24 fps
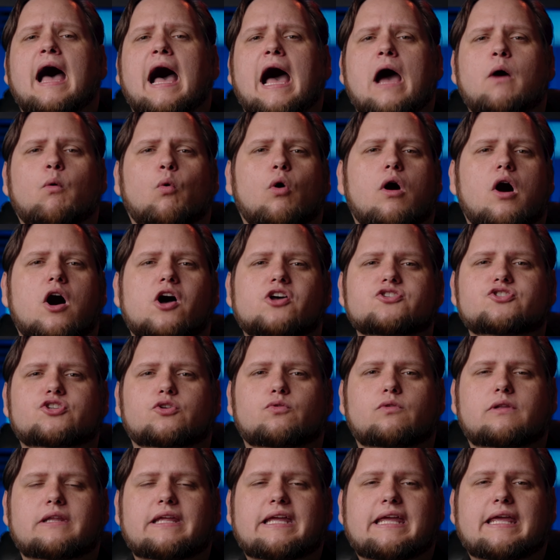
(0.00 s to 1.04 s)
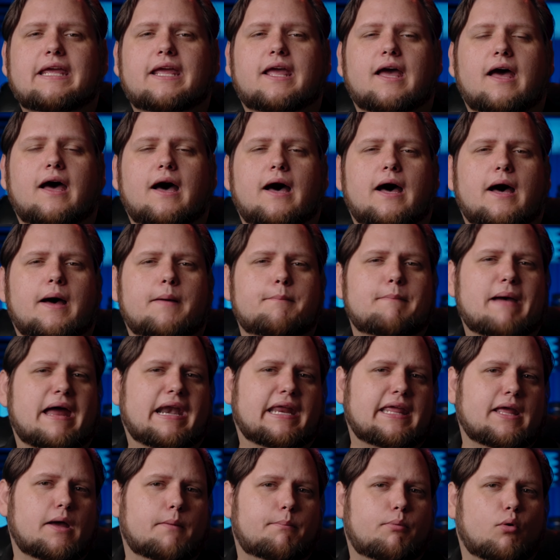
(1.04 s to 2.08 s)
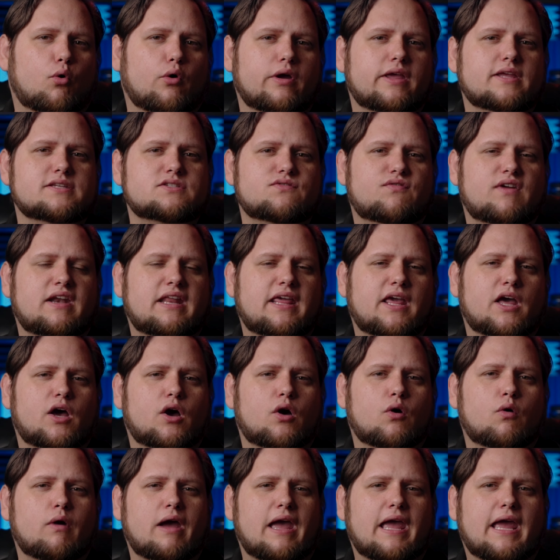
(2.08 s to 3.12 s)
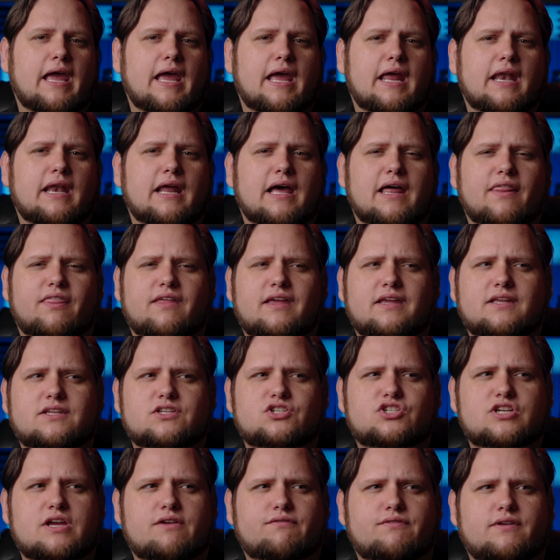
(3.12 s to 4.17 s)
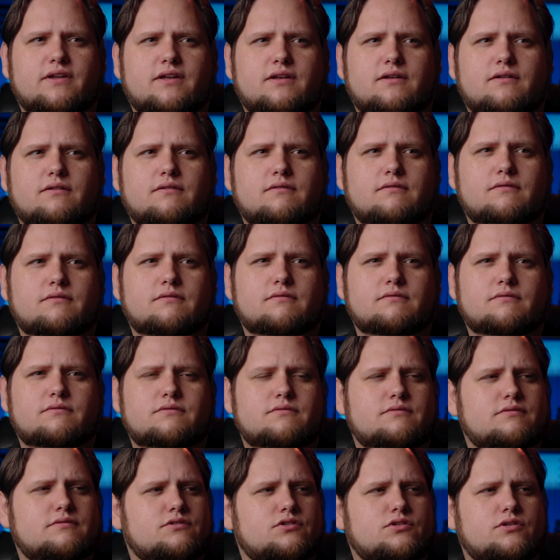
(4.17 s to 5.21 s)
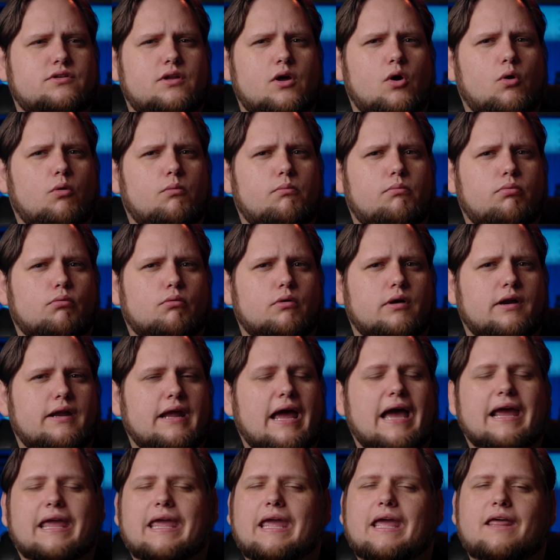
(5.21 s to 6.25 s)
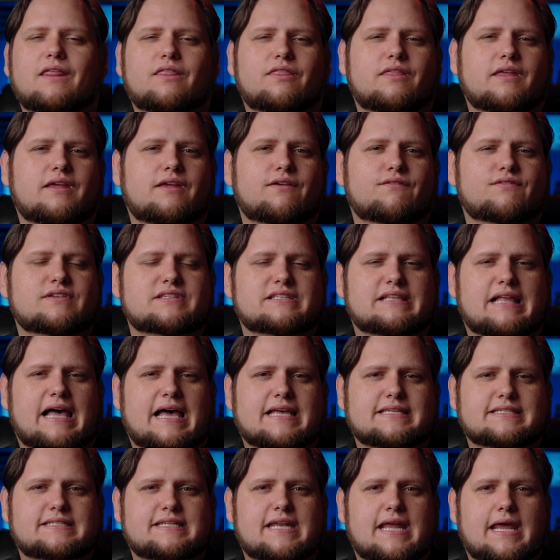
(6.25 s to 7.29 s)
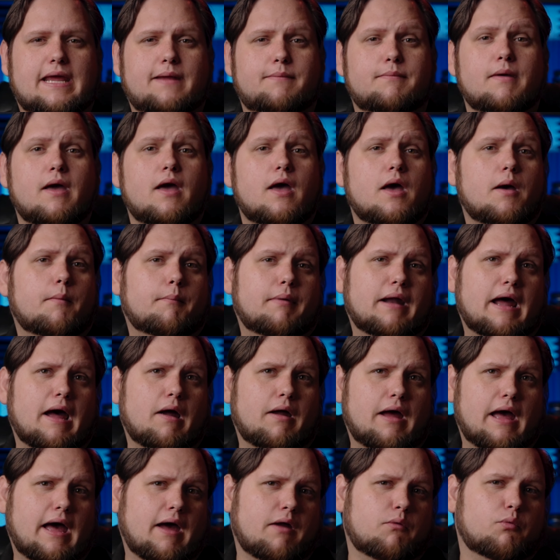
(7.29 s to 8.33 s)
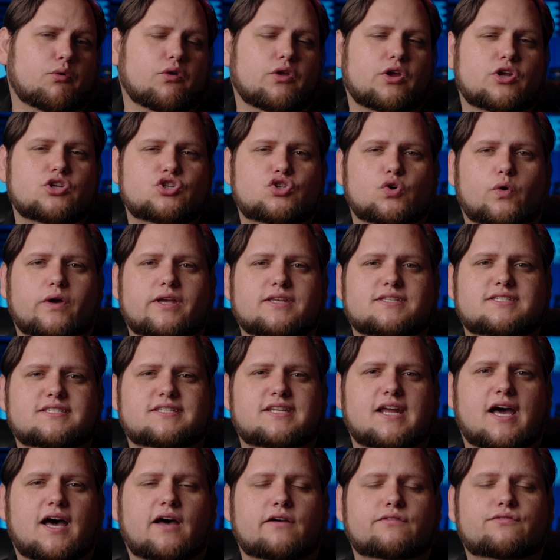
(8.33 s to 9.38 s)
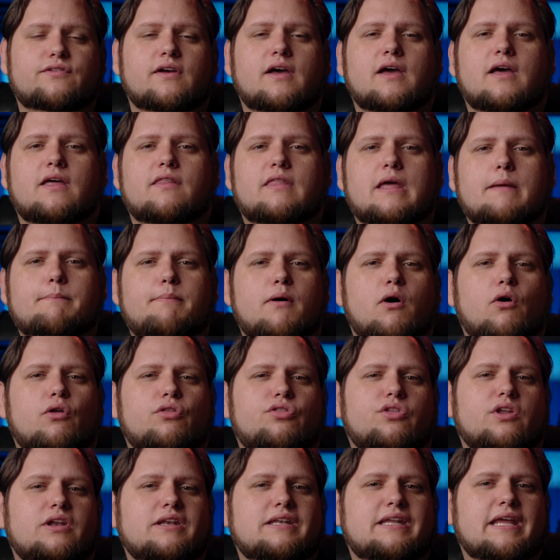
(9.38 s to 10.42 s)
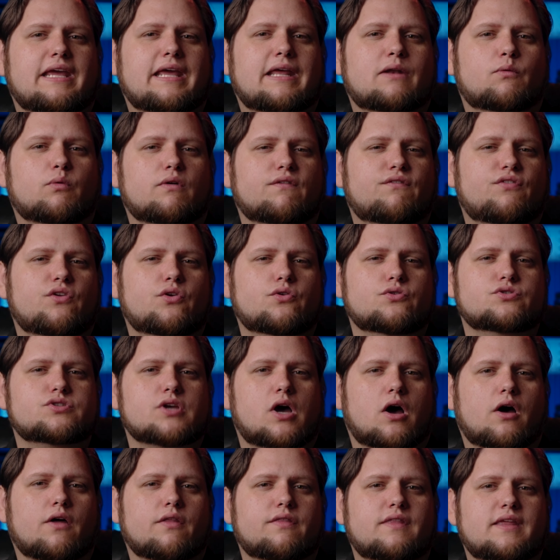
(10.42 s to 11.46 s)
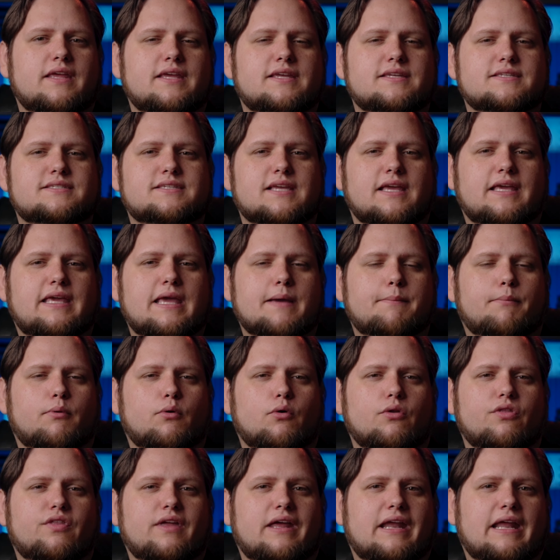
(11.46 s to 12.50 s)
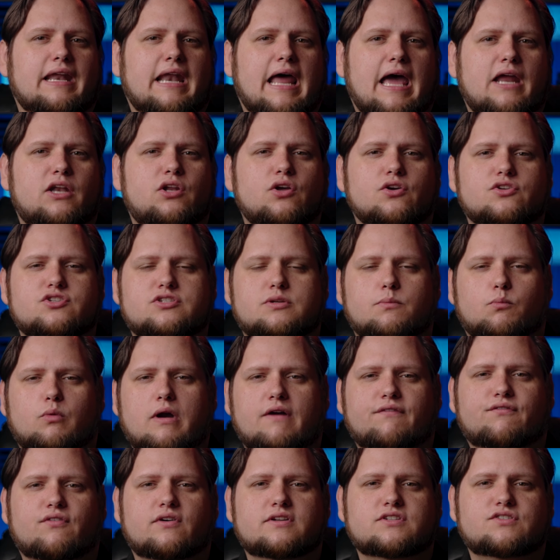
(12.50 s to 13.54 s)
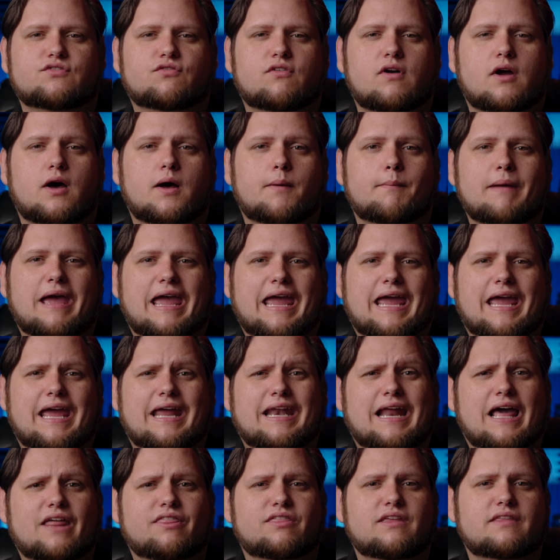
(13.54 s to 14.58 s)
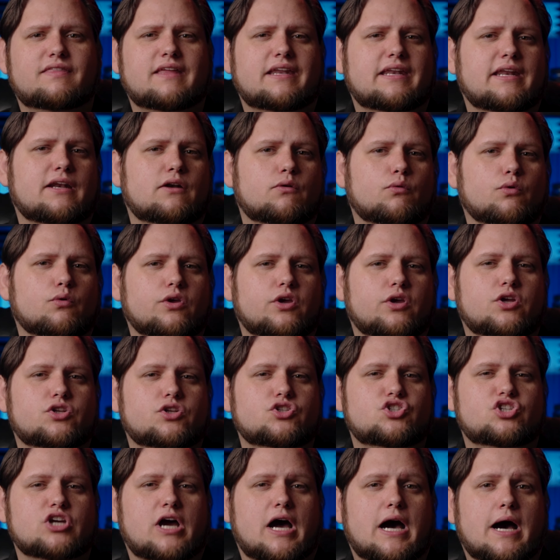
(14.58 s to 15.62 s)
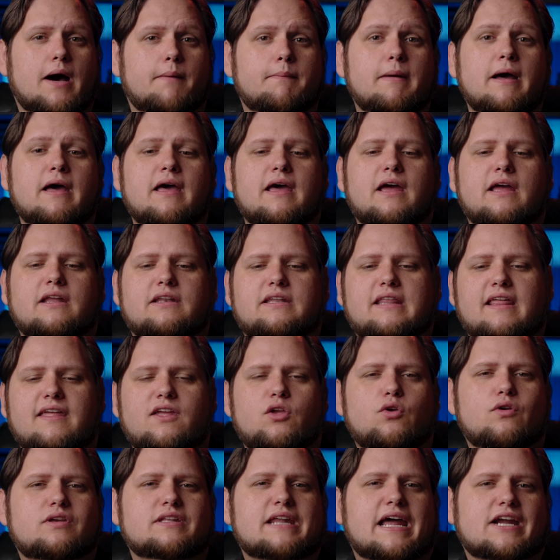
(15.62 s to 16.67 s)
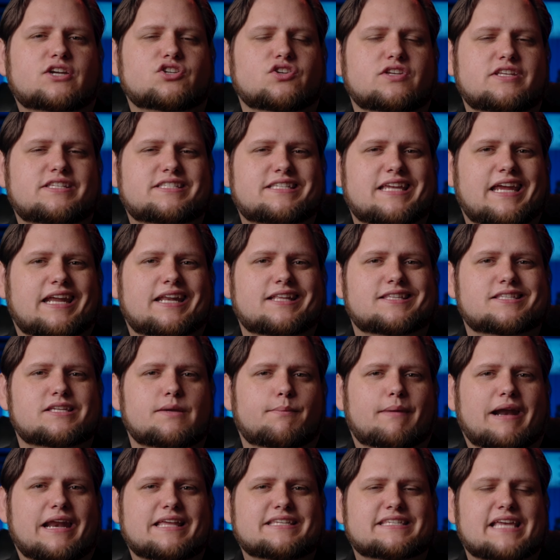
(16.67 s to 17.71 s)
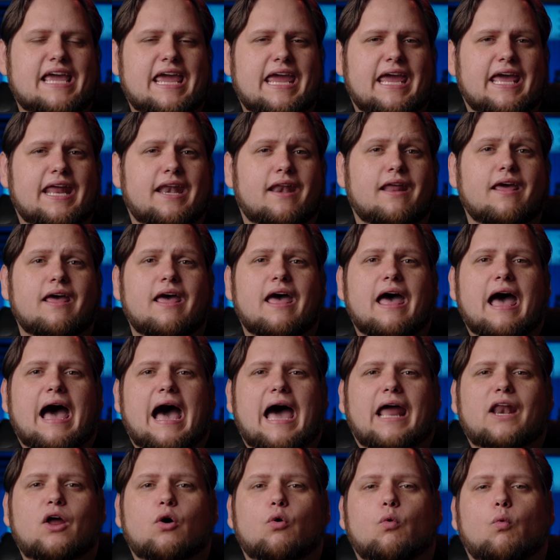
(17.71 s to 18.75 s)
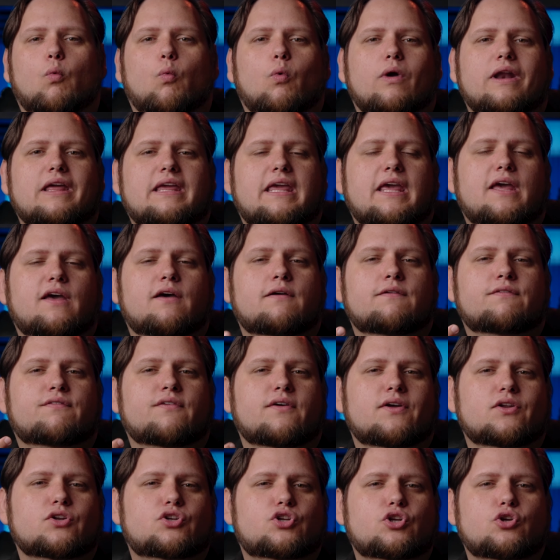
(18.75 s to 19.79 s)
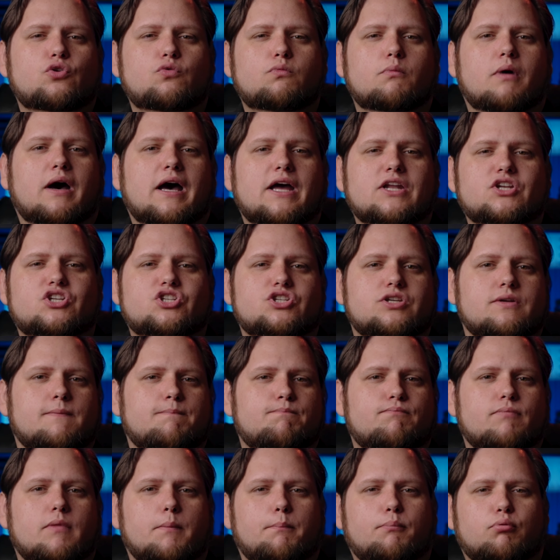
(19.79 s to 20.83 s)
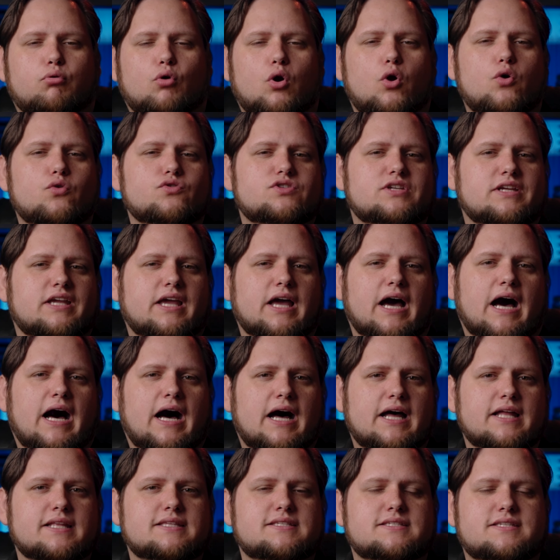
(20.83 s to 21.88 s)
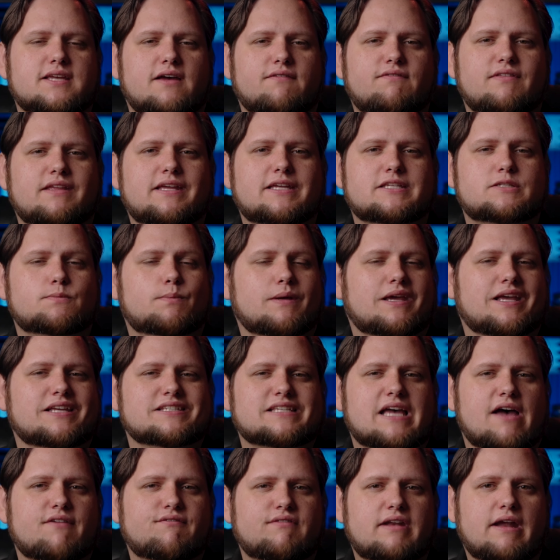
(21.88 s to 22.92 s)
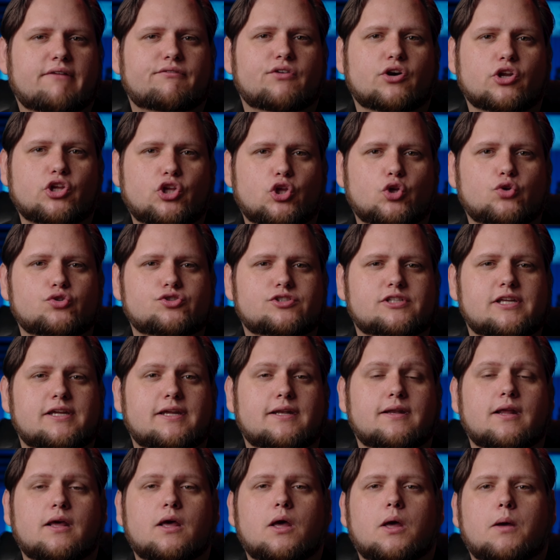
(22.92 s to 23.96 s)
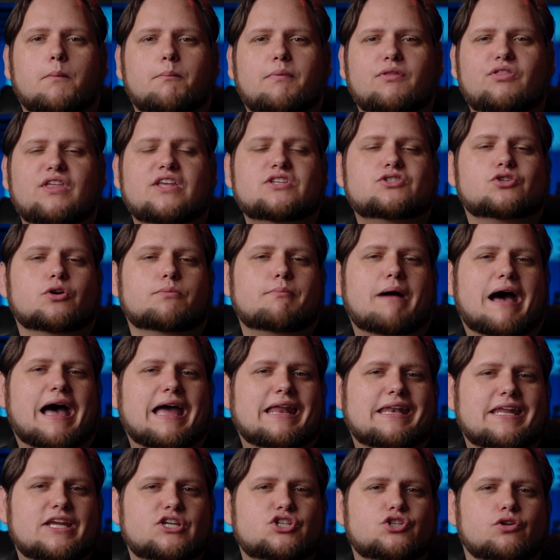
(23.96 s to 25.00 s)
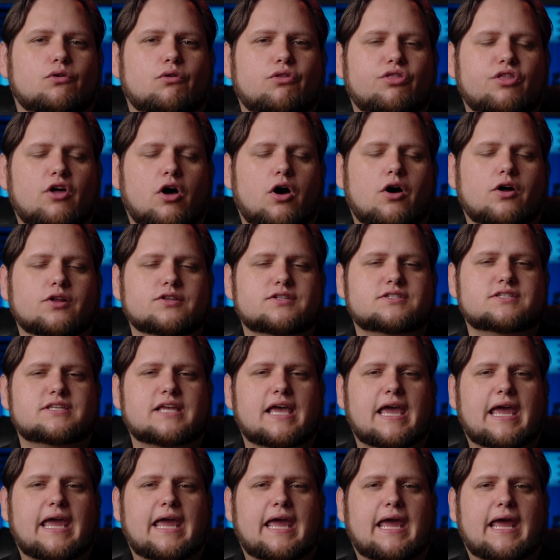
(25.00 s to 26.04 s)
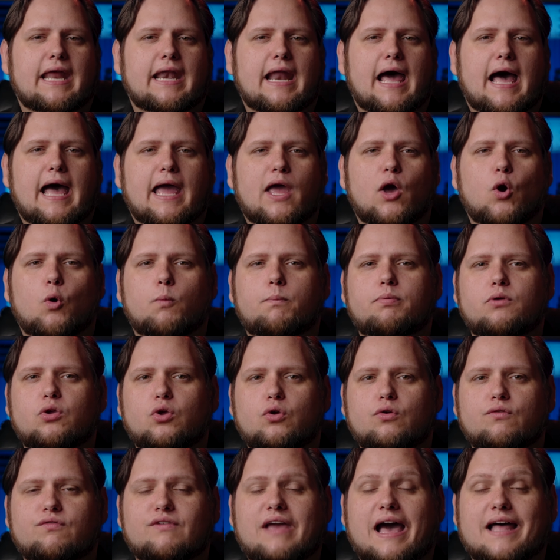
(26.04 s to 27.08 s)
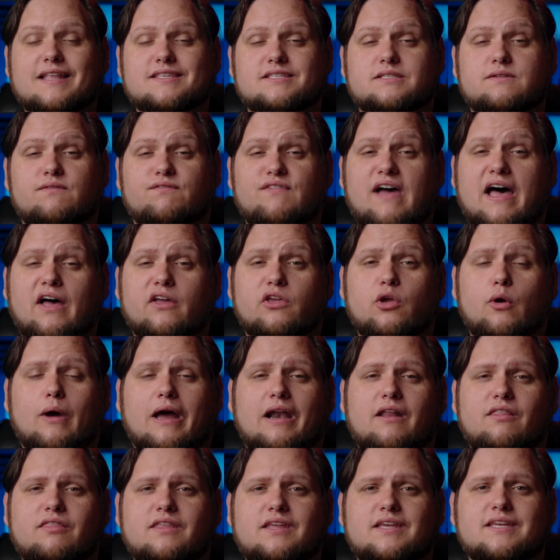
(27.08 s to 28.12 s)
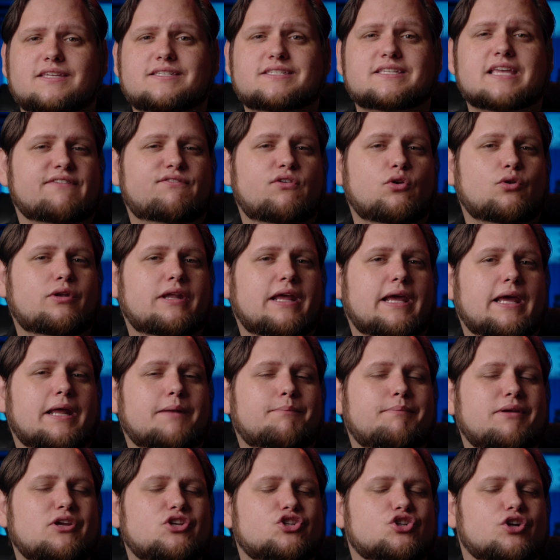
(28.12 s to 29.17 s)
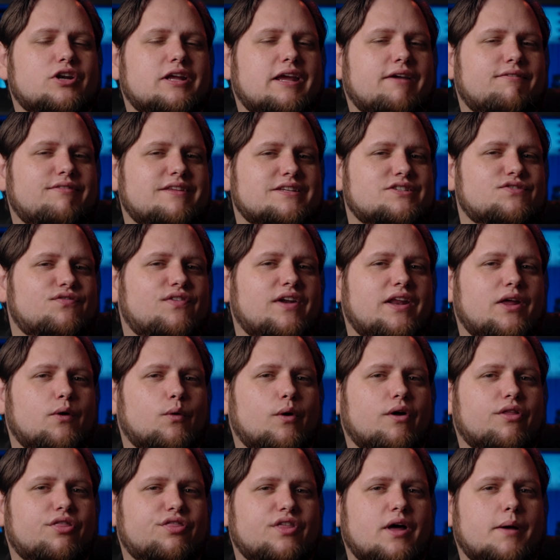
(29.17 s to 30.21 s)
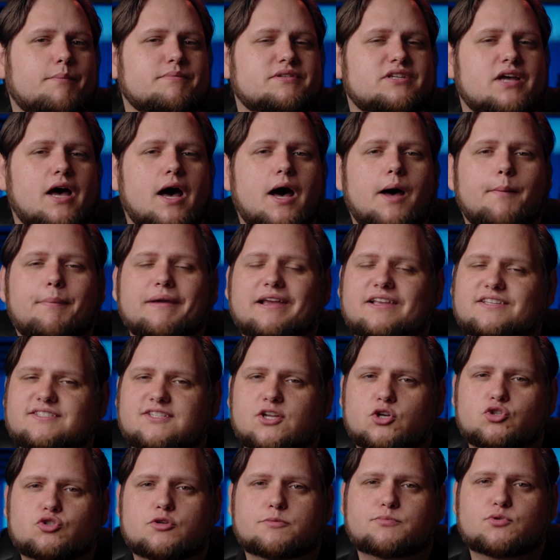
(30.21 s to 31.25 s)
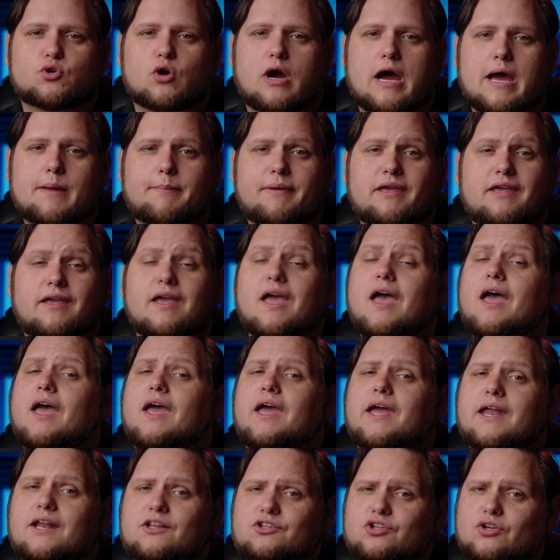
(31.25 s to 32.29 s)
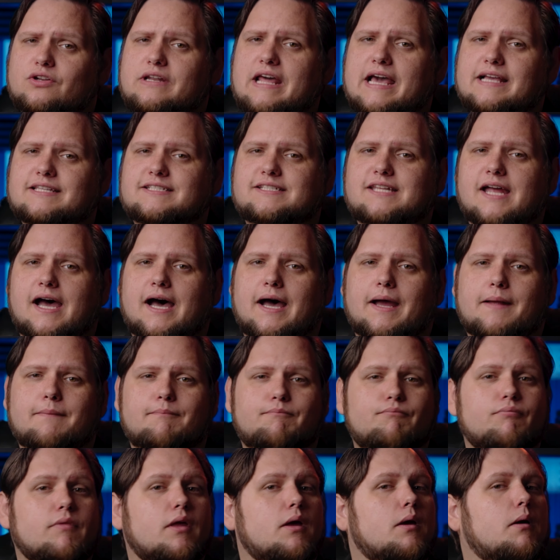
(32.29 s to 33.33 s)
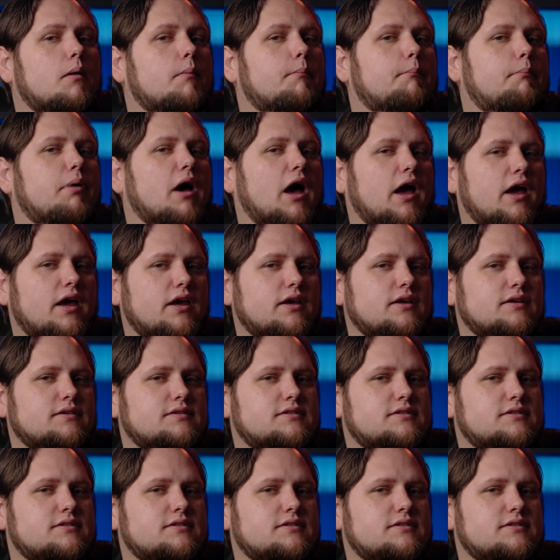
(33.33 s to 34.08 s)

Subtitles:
I will also link Matty Hapoya's video, and I think Jevin Dobry, I can't think of his last name, but I really enjoy his stuff. They both did reviews on this gimbal that I took some reference from, and I think they did a really good job that you can actually see it in somebody's hand. I don't want to give too much pros and cons of this because I've never used it, but these are my initial thoughts, and I hope you've gotten some value out of this. If you did, be sure to give this video a thumbs up and consider subscribing. And until next time, peace.